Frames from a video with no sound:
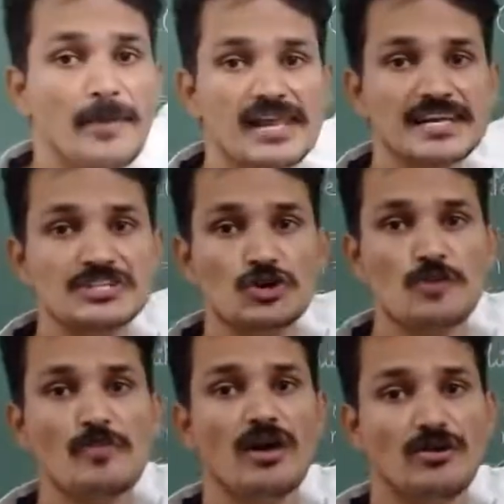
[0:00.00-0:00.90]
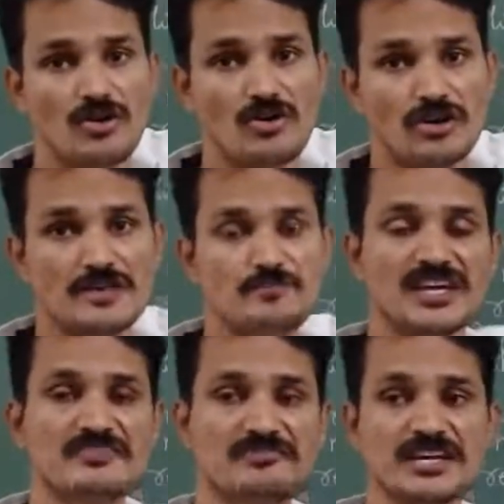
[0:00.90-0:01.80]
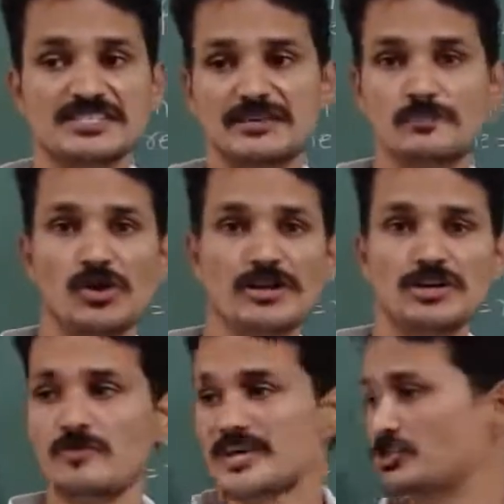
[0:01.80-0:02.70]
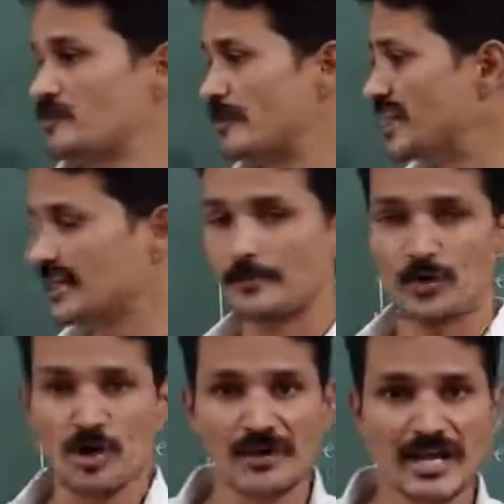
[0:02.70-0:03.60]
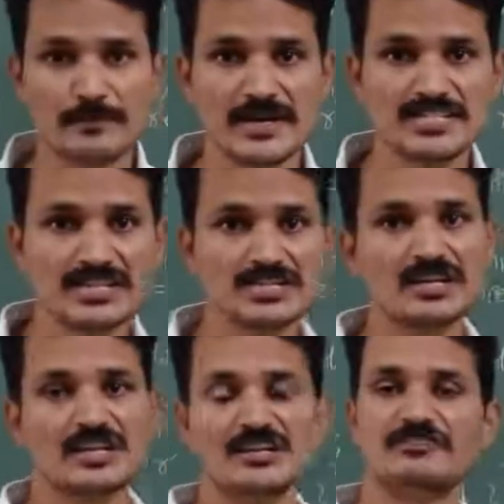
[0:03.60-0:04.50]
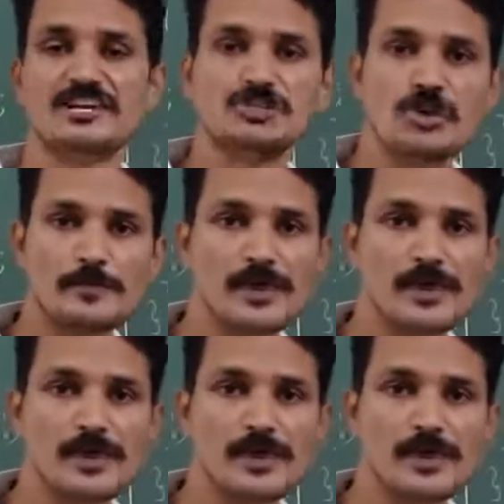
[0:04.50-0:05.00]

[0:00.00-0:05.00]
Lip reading: palindrome or not. If it is a palindrome, I should print an appropriate message. If it is not a